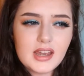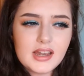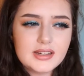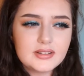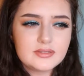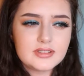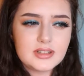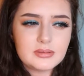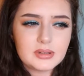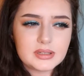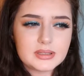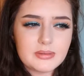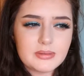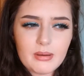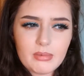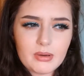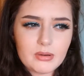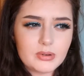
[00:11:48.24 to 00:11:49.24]
I only bought
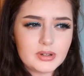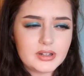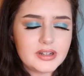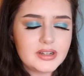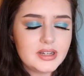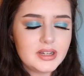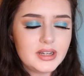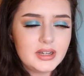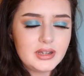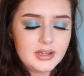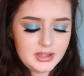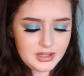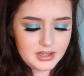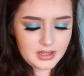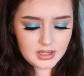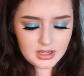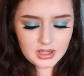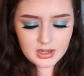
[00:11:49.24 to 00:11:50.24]
the baby one,
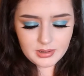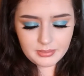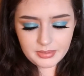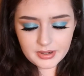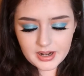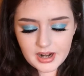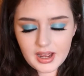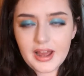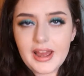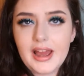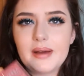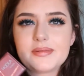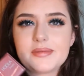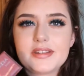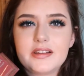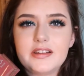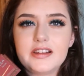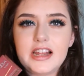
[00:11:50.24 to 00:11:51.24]
but I
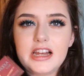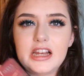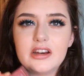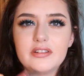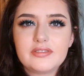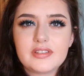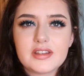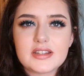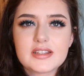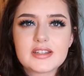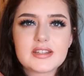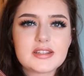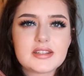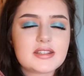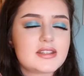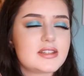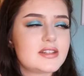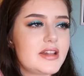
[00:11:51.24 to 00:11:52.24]
absolutely love this.
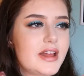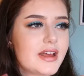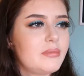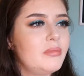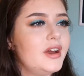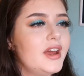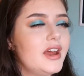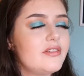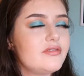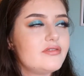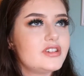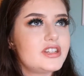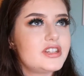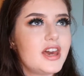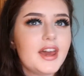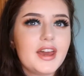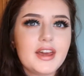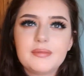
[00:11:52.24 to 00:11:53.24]
This is like my
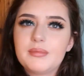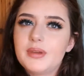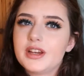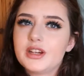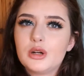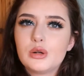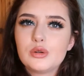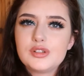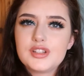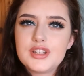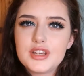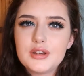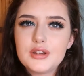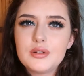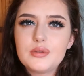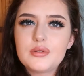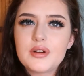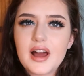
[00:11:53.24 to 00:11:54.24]
everyday, my
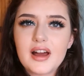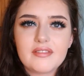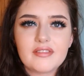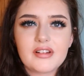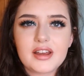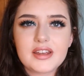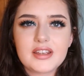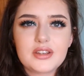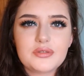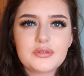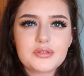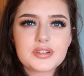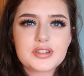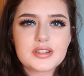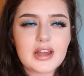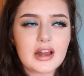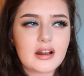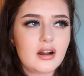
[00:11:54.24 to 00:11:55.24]
go-to. Have I
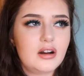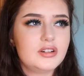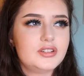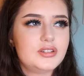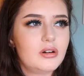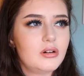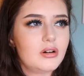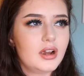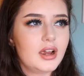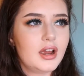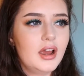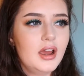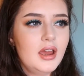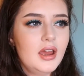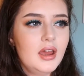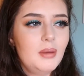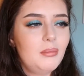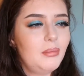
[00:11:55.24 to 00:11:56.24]
used a contour
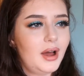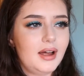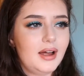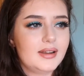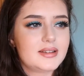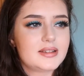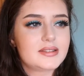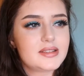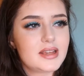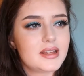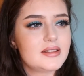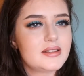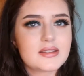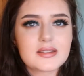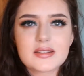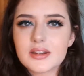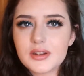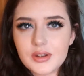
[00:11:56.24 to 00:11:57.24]
palette
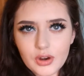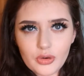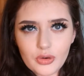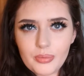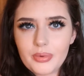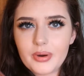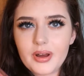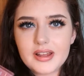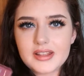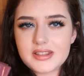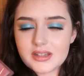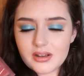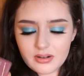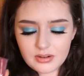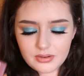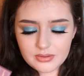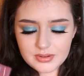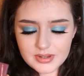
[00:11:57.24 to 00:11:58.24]
since? Nope. It's
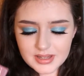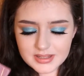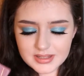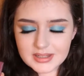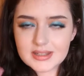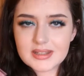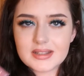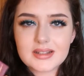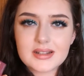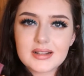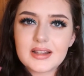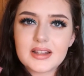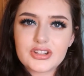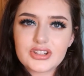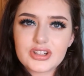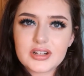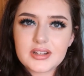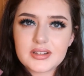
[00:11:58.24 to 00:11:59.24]

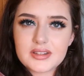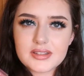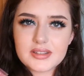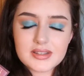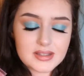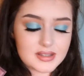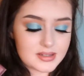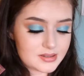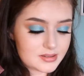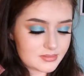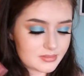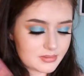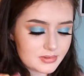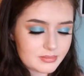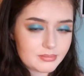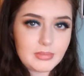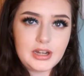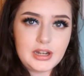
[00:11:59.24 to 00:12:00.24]
literally, this is
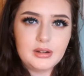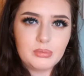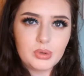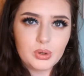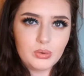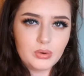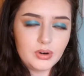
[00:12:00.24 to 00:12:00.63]
my number